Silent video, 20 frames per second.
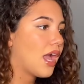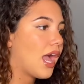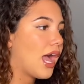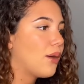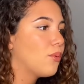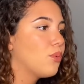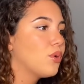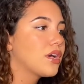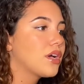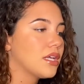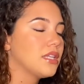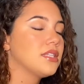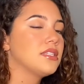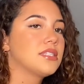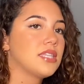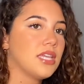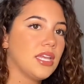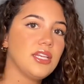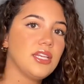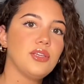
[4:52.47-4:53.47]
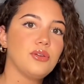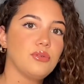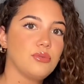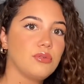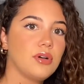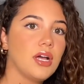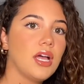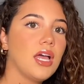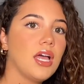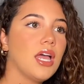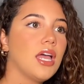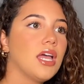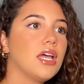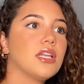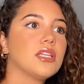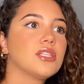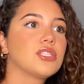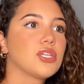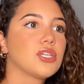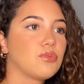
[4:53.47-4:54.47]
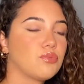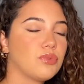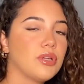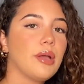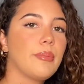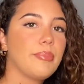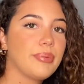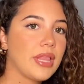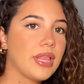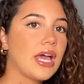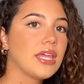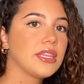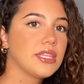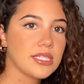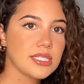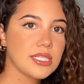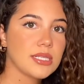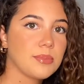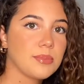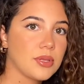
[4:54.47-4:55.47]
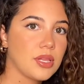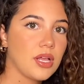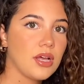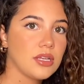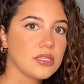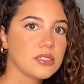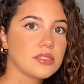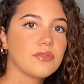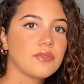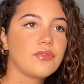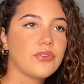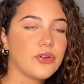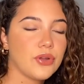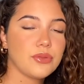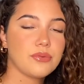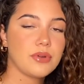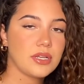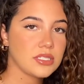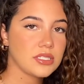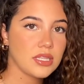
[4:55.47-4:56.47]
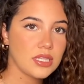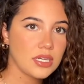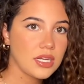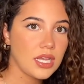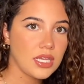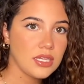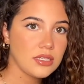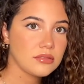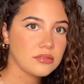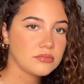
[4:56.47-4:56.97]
I will continue to reapply this lip gloss for the rest of the night,